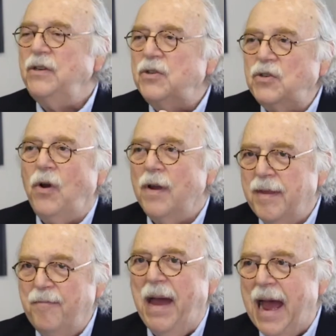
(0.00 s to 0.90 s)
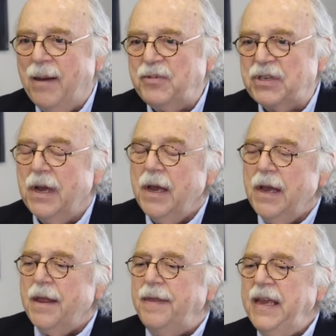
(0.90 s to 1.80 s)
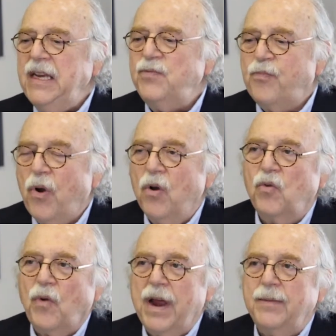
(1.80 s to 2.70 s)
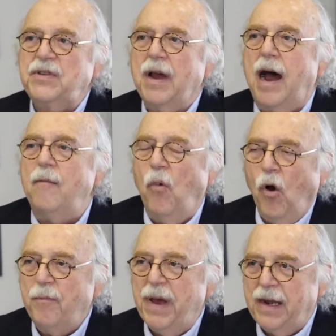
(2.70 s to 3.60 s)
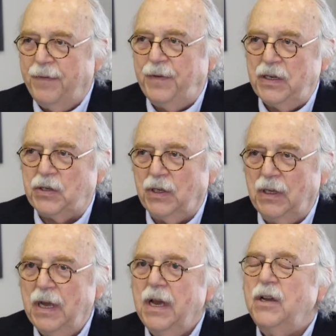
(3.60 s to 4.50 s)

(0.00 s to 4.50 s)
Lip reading: You saw in the maps, these programs are more beneficial